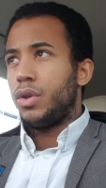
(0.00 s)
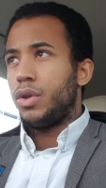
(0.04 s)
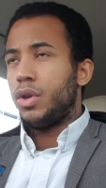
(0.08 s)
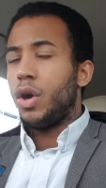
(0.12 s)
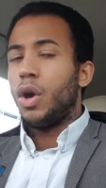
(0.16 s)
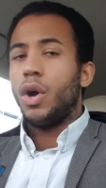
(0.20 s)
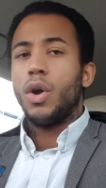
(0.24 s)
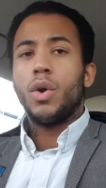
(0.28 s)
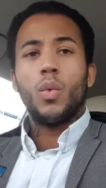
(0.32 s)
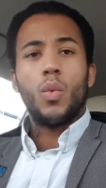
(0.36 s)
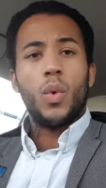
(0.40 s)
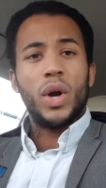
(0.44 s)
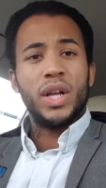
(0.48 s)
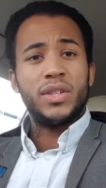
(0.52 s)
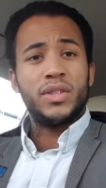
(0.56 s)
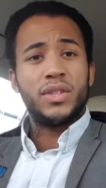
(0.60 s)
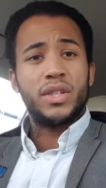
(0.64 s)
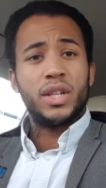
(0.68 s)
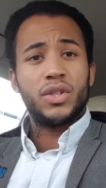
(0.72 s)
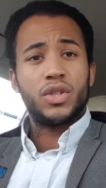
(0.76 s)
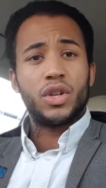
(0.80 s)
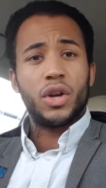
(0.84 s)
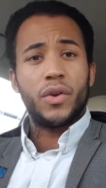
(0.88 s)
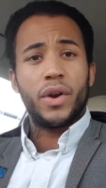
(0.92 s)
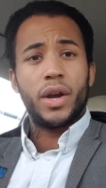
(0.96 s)
no,
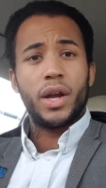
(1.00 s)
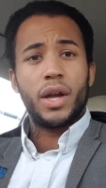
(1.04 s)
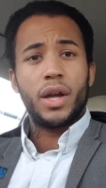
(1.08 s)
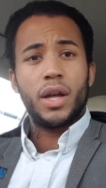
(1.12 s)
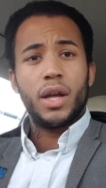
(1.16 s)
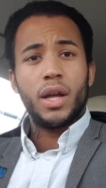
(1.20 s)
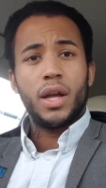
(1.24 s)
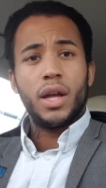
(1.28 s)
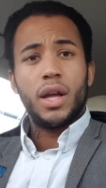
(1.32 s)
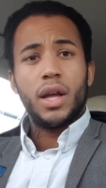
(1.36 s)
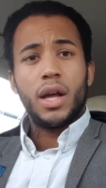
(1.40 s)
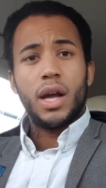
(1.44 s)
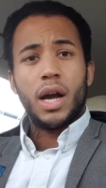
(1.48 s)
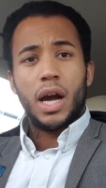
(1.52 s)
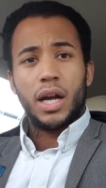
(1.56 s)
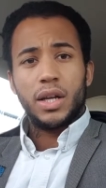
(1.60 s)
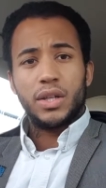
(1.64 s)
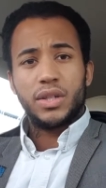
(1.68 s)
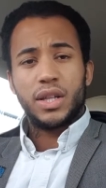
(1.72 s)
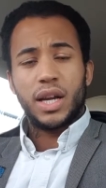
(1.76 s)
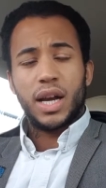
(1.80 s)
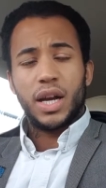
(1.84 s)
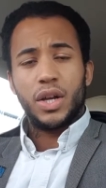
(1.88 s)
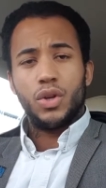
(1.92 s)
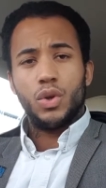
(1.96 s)
Wednesday, sorry. I
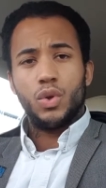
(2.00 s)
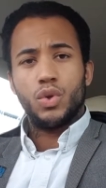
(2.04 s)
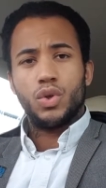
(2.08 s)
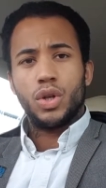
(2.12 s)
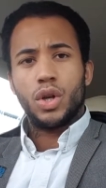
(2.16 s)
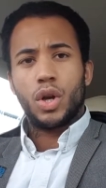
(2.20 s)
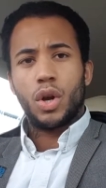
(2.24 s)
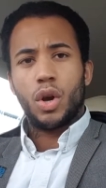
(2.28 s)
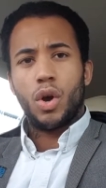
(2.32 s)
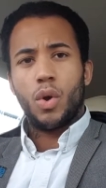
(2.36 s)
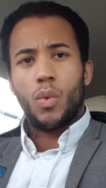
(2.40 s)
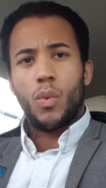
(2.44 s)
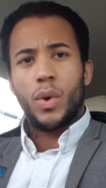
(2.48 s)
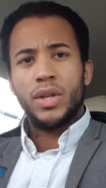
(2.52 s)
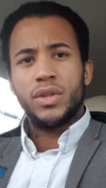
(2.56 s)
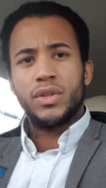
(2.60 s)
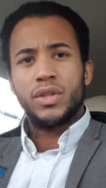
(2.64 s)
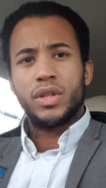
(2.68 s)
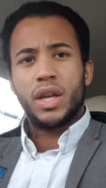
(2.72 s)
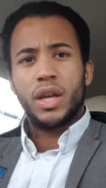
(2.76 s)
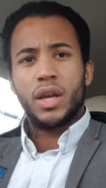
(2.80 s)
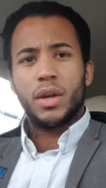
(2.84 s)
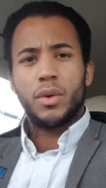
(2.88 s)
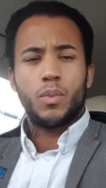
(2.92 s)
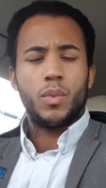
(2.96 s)
started using claw
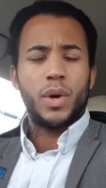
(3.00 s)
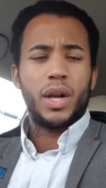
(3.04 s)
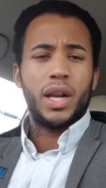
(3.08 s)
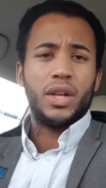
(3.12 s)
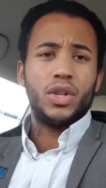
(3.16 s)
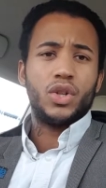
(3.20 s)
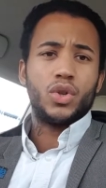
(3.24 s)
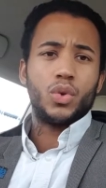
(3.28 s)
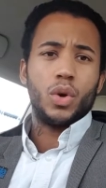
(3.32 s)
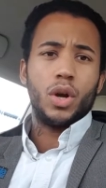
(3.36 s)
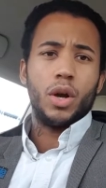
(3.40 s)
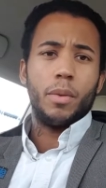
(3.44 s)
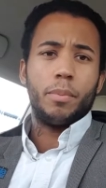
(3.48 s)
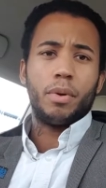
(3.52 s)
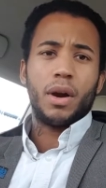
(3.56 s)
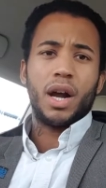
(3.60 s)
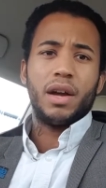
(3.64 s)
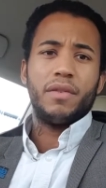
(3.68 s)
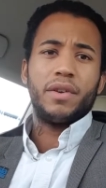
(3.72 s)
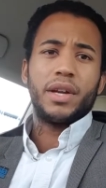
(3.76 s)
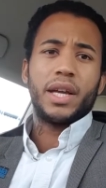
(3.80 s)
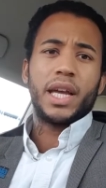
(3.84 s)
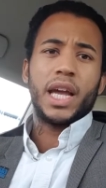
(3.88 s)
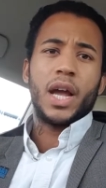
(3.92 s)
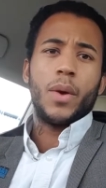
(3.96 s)
Wednesday. Went into a
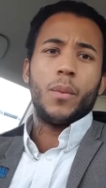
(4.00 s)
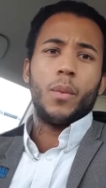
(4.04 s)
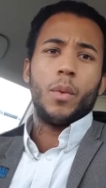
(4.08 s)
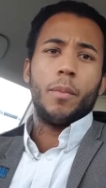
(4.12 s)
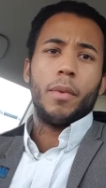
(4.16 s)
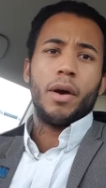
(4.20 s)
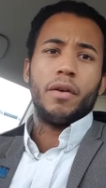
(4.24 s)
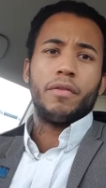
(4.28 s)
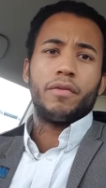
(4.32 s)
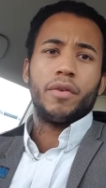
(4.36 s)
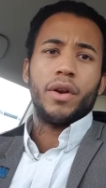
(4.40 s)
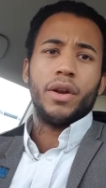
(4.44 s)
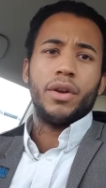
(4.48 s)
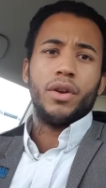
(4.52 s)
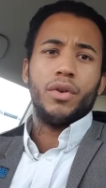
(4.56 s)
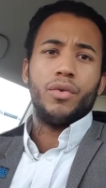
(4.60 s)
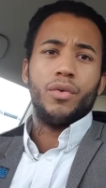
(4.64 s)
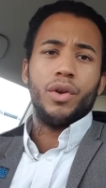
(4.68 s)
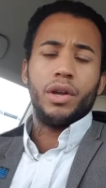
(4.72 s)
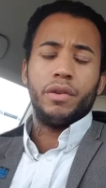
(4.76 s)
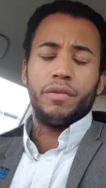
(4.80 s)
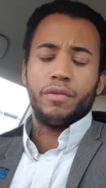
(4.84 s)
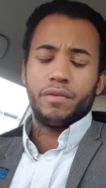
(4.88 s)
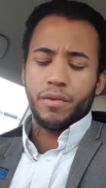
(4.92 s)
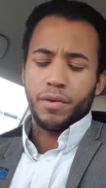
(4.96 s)
private game with my friend
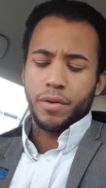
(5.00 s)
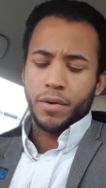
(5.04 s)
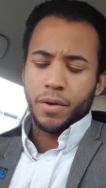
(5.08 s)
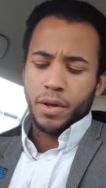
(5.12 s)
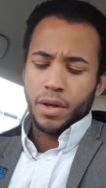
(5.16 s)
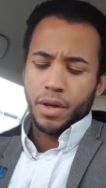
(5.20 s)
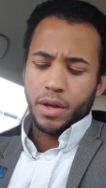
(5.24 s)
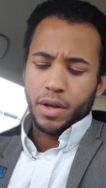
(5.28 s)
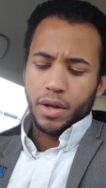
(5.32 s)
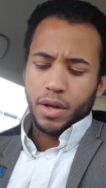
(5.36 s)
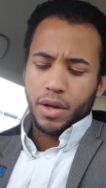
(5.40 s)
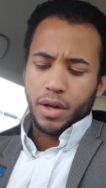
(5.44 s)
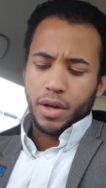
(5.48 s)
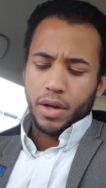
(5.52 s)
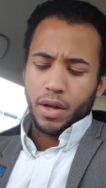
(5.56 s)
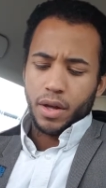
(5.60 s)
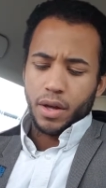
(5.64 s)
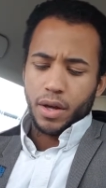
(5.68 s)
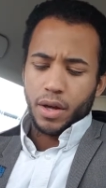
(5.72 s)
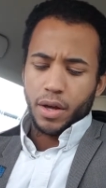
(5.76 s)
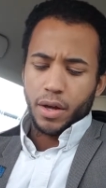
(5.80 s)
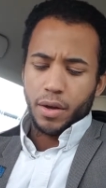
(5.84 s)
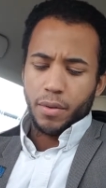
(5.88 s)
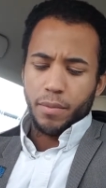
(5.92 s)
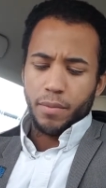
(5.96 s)
Arif,
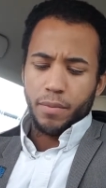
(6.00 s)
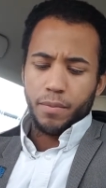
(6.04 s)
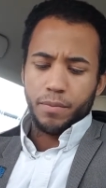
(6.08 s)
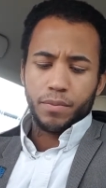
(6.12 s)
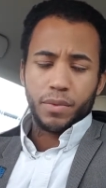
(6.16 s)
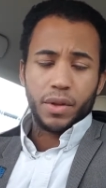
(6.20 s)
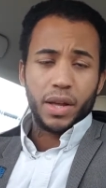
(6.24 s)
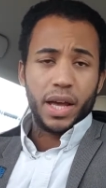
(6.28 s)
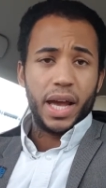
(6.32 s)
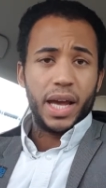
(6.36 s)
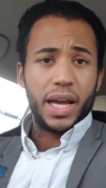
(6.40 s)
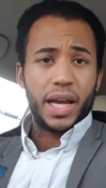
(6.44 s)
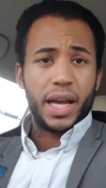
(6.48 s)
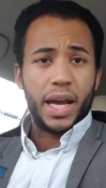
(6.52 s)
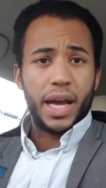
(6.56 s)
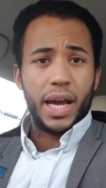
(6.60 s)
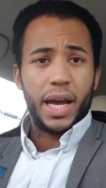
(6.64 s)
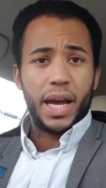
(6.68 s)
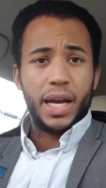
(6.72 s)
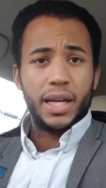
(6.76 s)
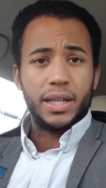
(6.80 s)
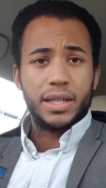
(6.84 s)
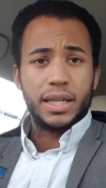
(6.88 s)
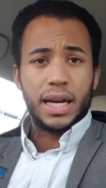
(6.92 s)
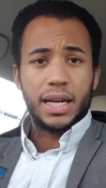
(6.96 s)
um,
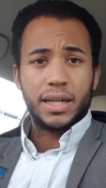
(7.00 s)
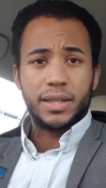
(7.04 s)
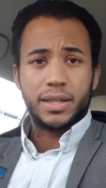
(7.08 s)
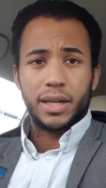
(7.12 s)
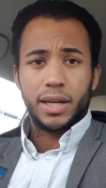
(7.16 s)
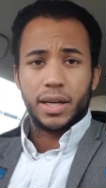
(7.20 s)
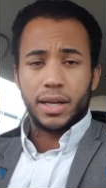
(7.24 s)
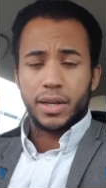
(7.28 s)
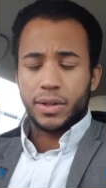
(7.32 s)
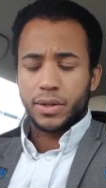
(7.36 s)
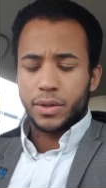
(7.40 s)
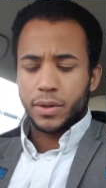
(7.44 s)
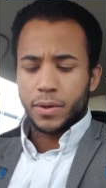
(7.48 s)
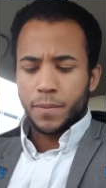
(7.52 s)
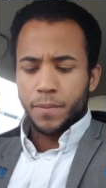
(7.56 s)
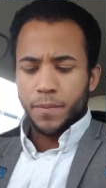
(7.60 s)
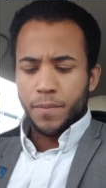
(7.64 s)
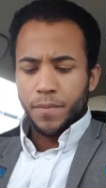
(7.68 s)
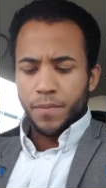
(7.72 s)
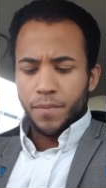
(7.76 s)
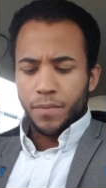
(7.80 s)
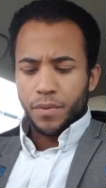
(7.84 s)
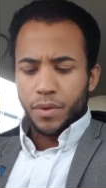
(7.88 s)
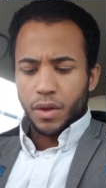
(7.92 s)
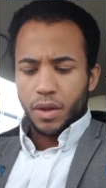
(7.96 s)
aka Tactics,
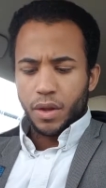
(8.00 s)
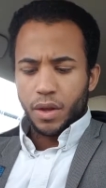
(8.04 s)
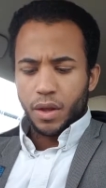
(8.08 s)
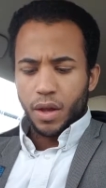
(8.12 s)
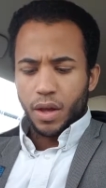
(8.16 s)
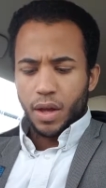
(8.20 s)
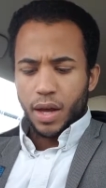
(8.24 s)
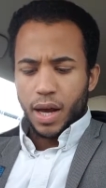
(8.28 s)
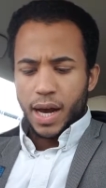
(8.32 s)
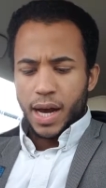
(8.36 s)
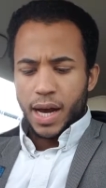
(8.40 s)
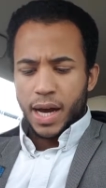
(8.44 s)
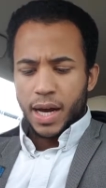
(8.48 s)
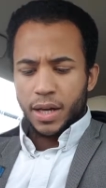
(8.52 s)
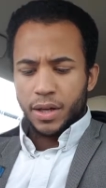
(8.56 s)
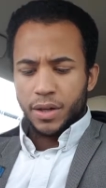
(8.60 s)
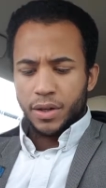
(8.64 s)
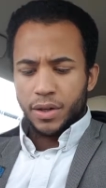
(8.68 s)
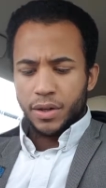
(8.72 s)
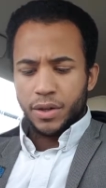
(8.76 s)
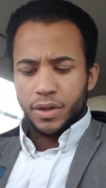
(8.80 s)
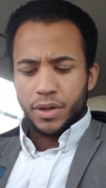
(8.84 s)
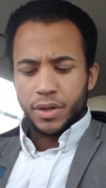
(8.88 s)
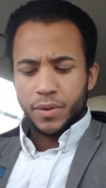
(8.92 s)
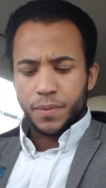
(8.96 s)

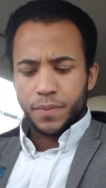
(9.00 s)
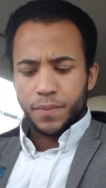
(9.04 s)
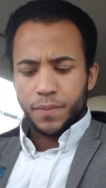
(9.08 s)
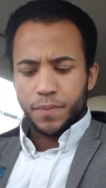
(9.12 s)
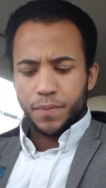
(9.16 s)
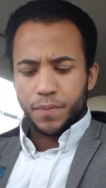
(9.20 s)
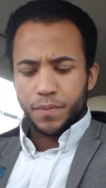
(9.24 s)
and